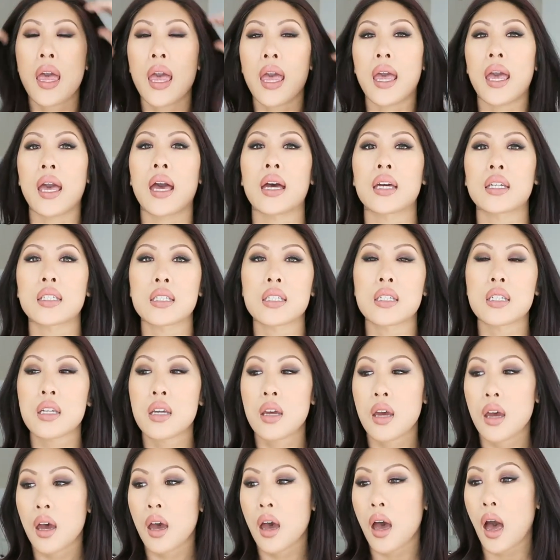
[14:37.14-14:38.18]
And
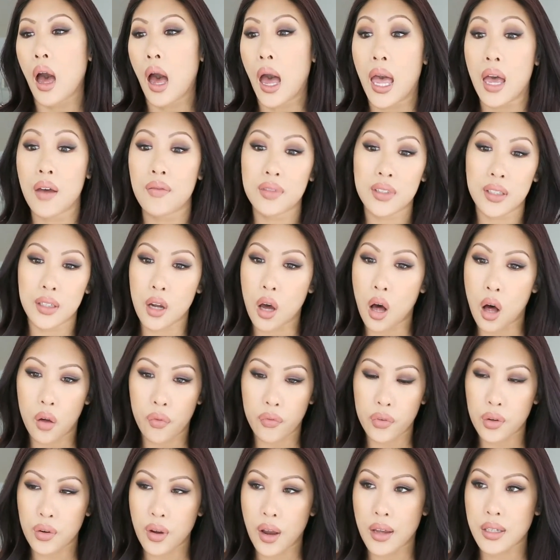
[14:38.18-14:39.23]
I haven't done a haul
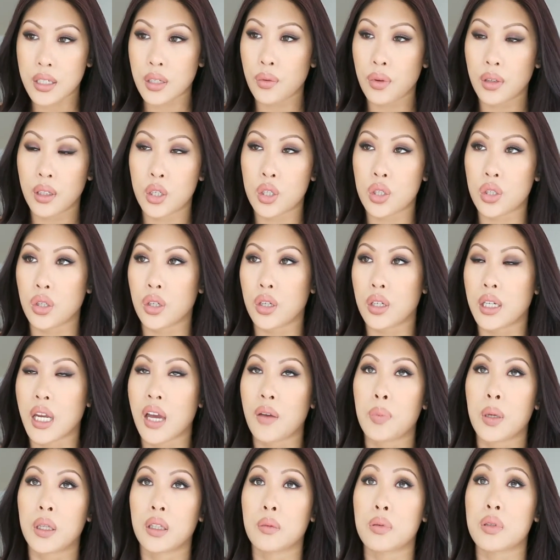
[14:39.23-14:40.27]
for you guys, I really should. I
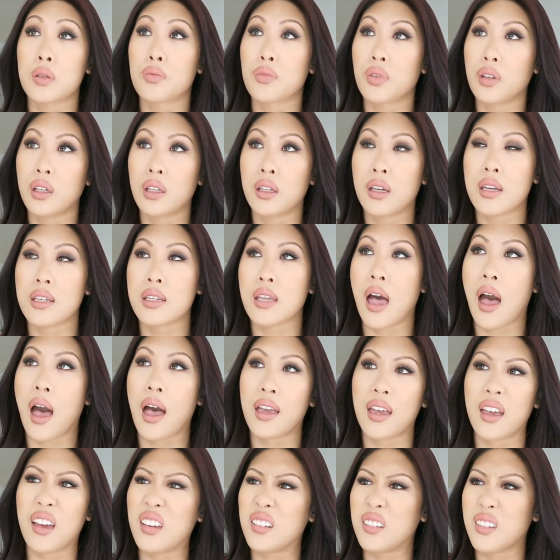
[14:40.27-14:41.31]
picked up some really nice
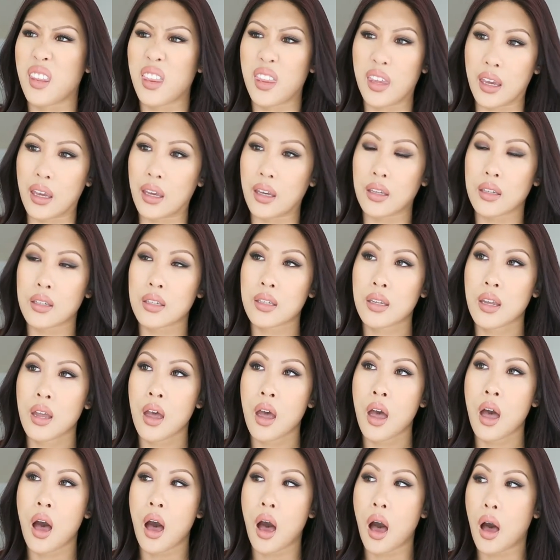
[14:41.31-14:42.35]
high-end things
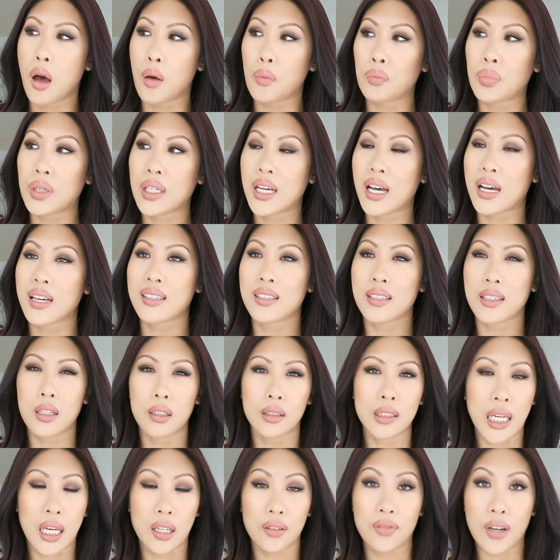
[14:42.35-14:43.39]
um, because
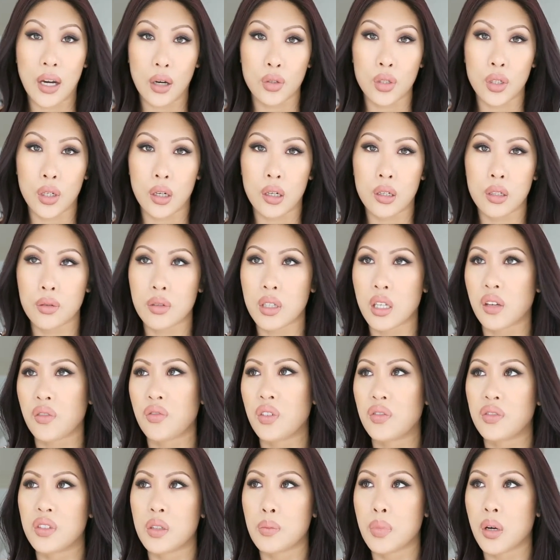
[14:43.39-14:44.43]
Gilt had vouchers. It was like
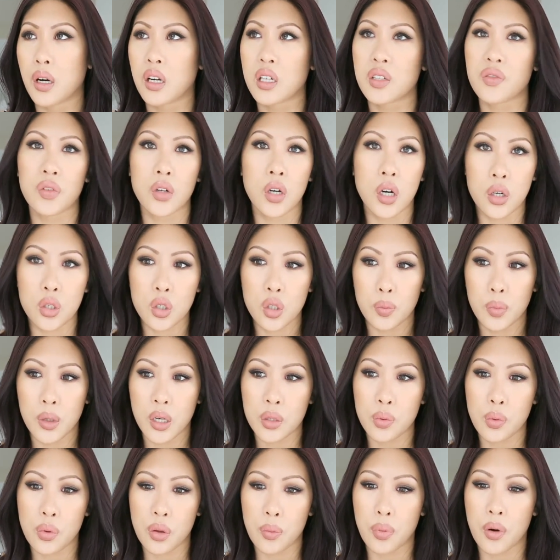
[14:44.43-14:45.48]
50 bucks for 100
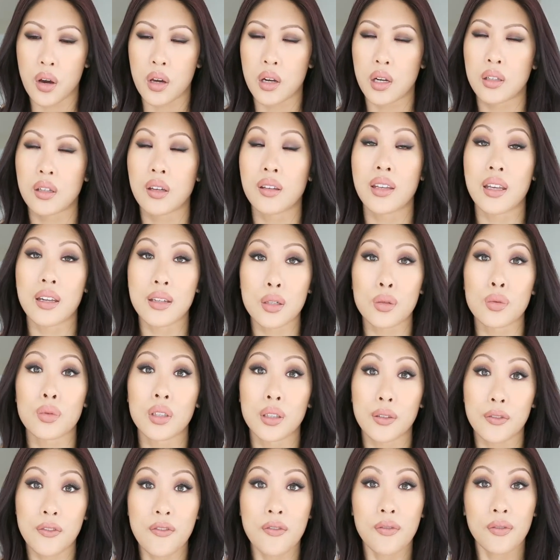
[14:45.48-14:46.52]
bucks worth of product. Now was a
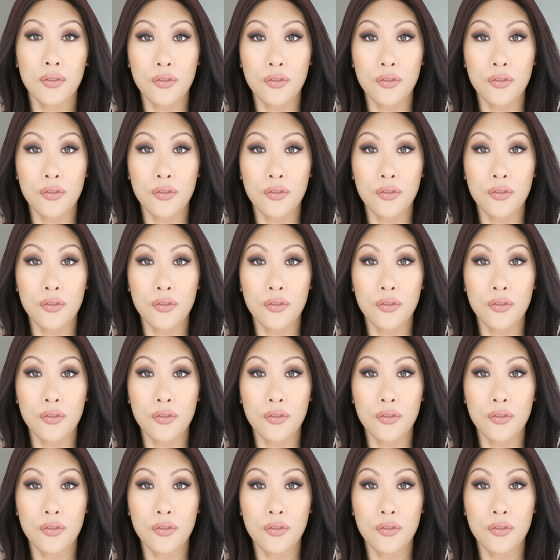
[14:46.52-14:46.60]
really